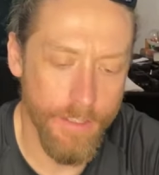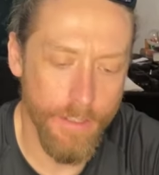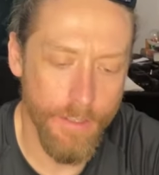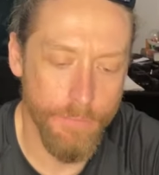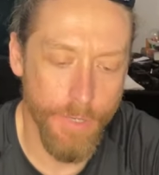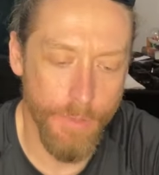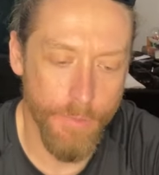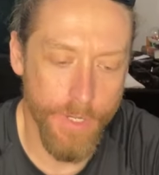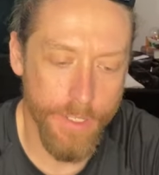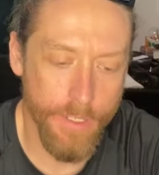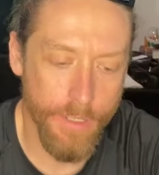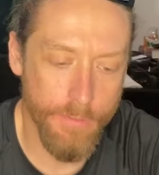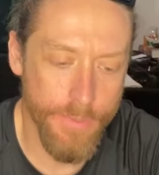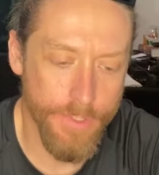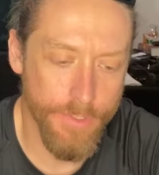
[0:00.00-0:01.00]
But when it
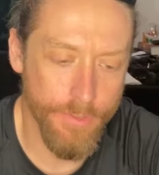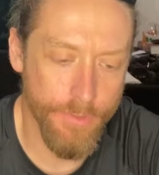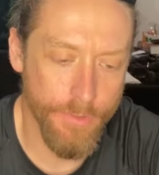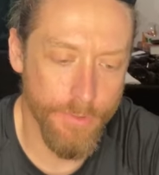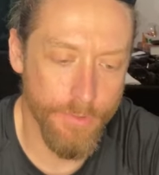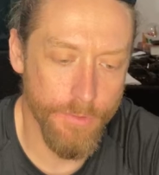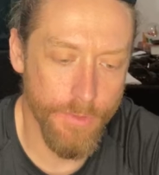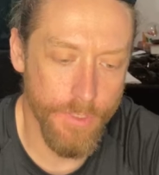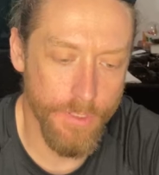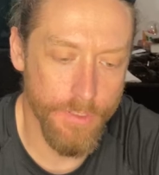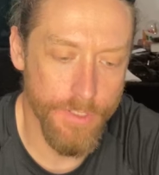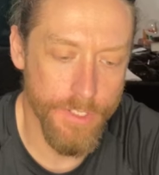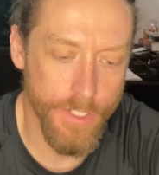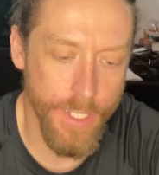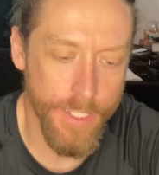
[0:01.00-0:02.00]
comes to
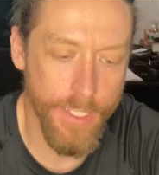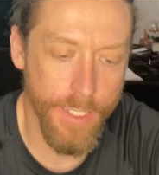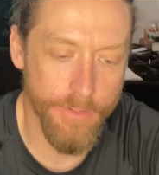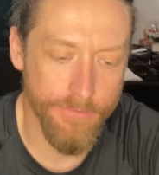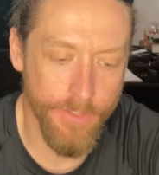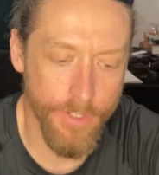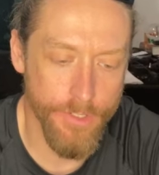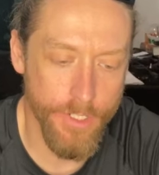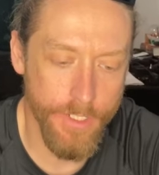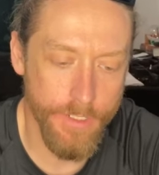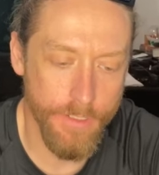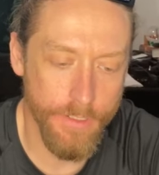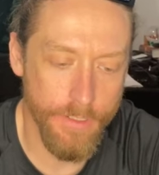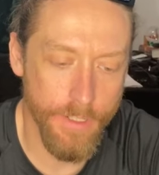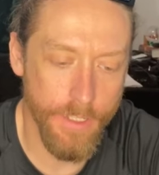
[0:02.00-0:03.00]
snakehead
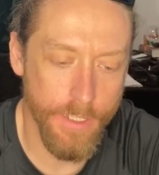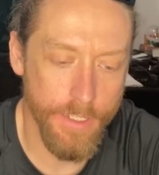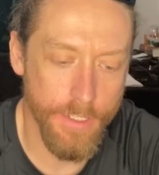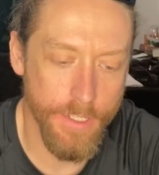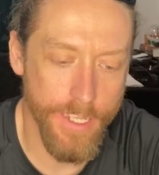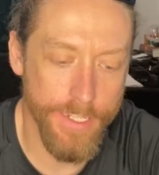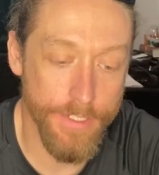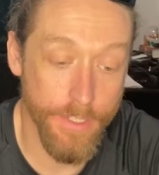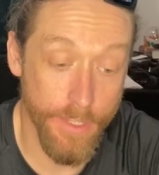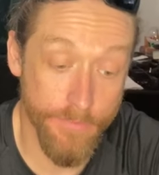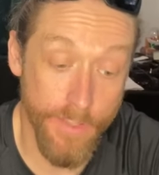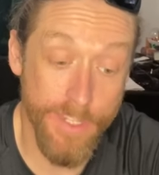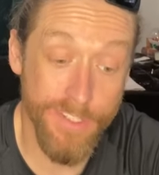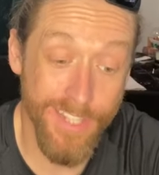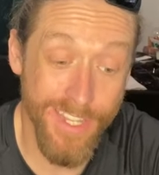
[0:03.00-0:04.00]
fishing,
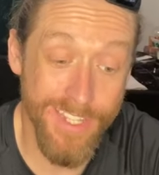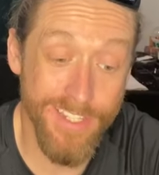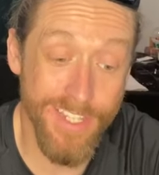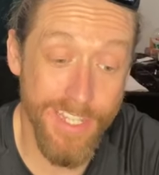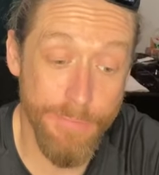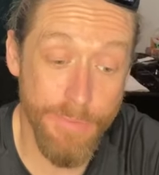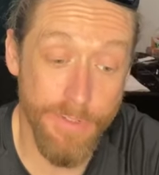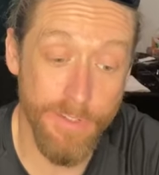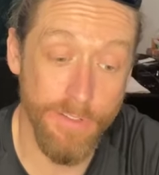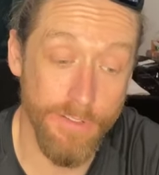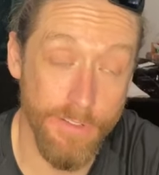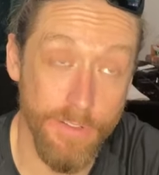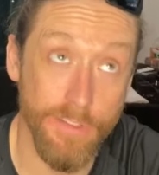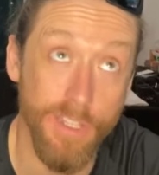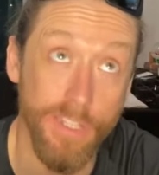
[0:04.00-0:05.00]
if it stays keeping
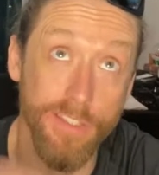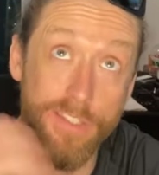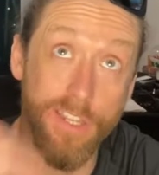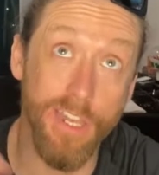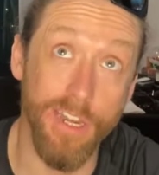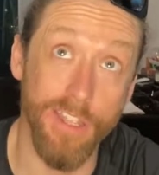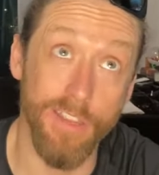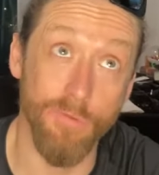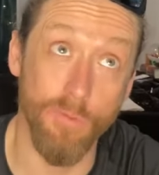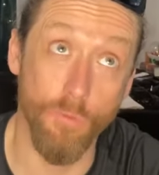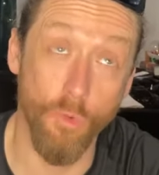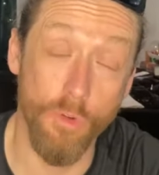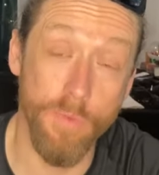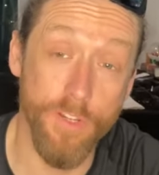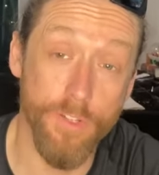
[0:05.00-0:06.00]
like this kind of
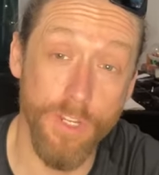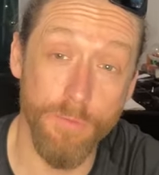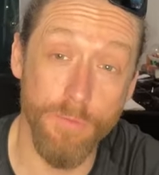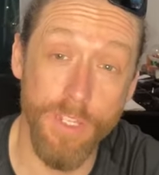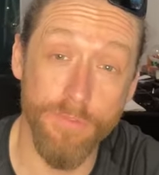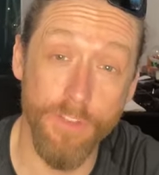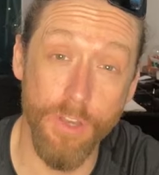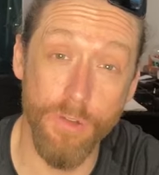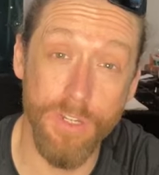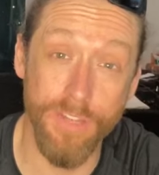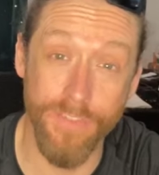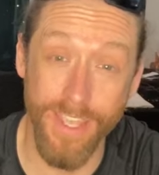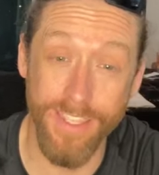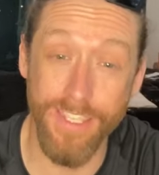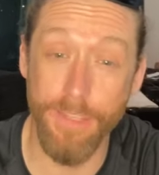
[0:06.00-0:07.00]
warming trend we have going,
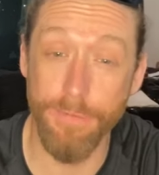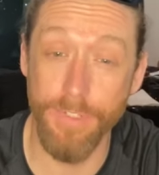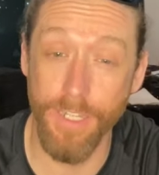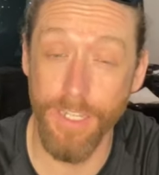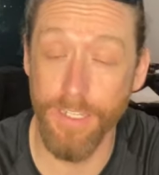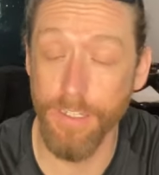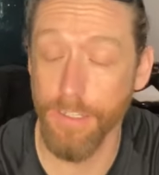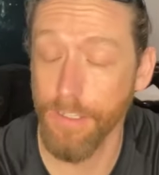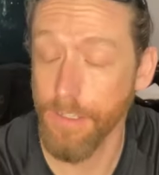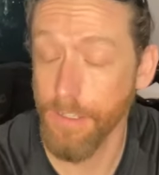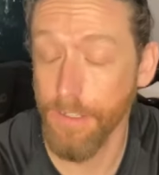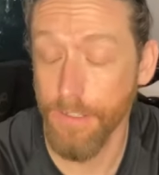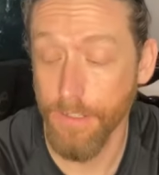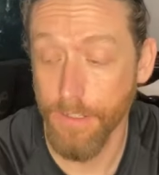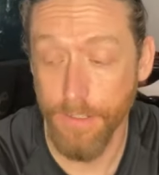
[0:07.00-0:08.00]
if that keeps on,
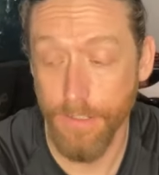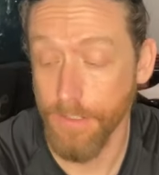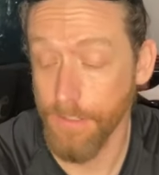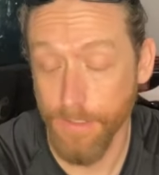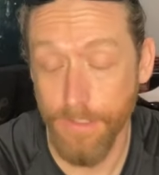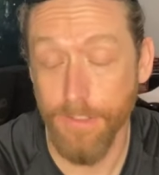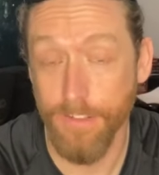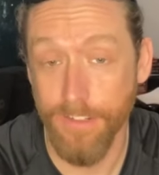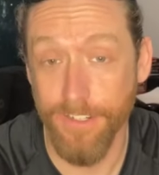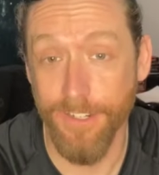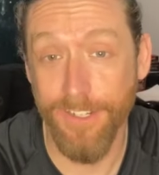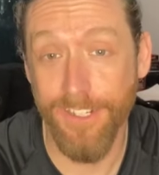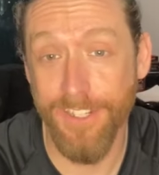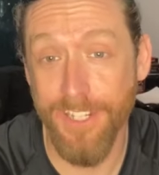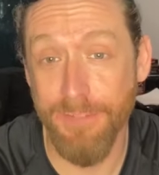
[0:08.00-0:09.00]

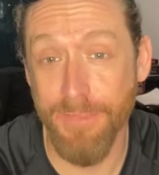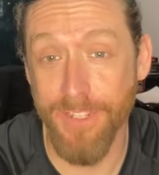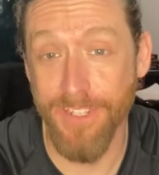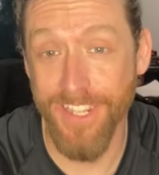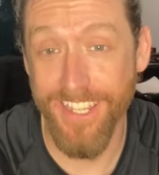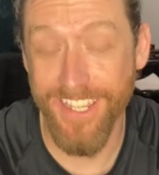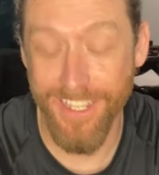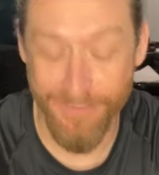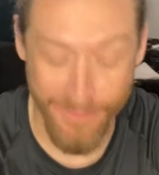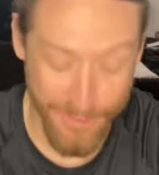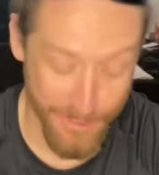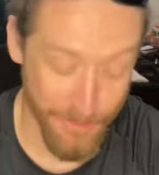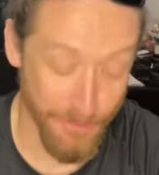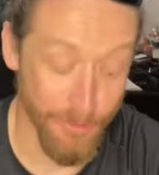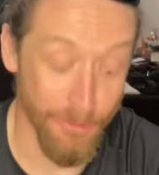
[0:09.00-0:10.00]
you're going to see me snakehead
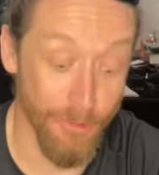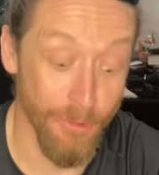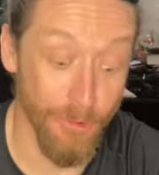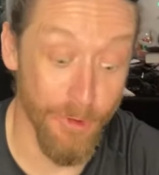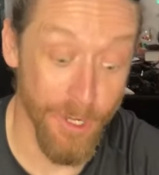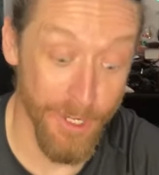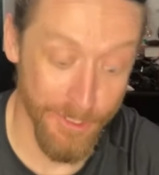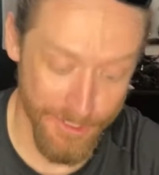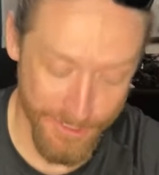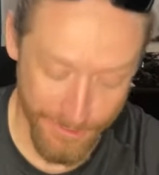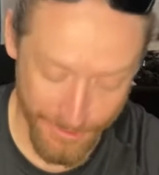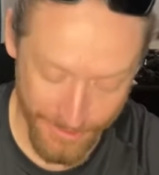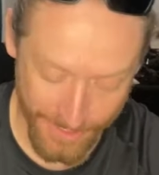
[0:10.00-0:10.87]
fishing real soon.